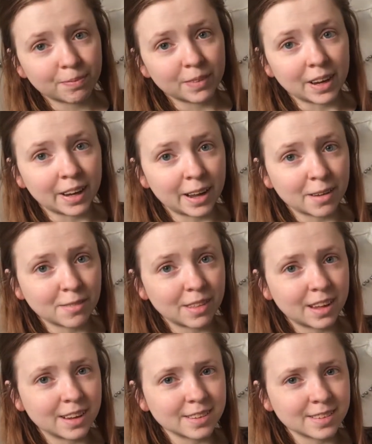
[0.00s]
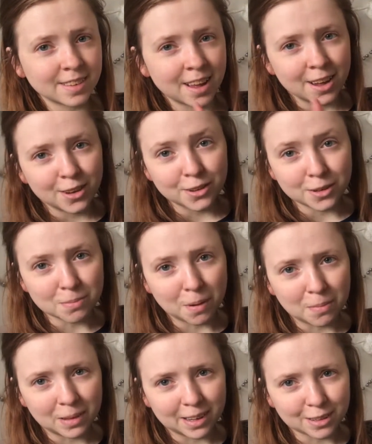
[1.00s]
I have these. You can
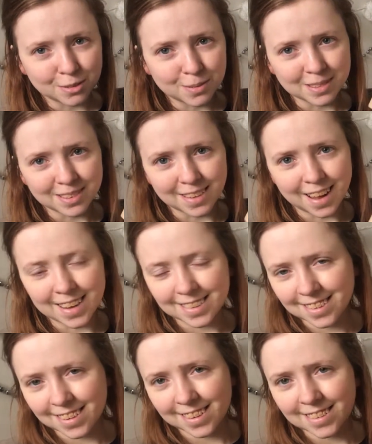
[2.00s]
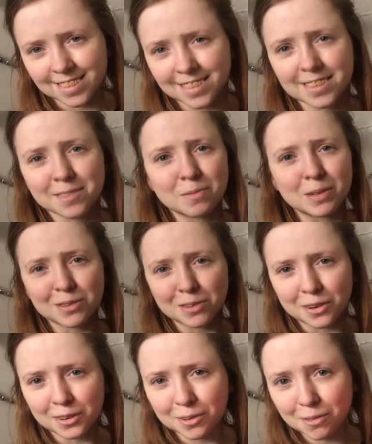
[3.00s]
probably guess from the size that these are some
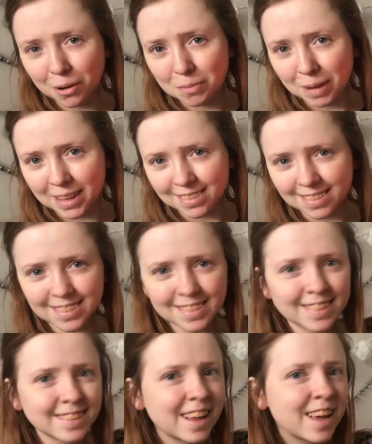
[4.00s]
historical romances.